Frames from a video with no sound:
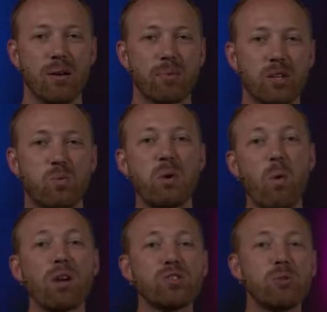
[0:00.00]
Because we
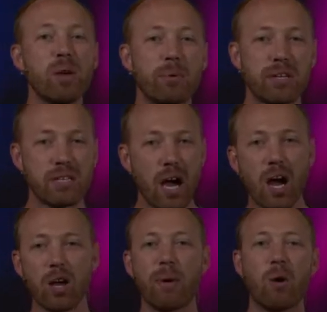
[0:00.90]
want you to be able to
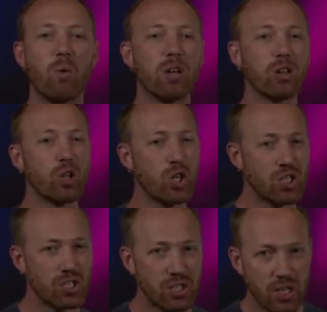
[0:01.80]
talk about
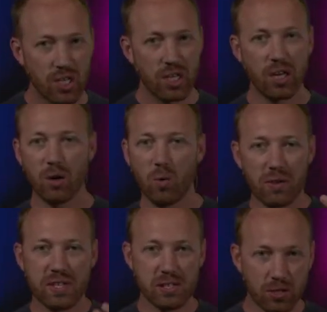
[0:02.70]
what this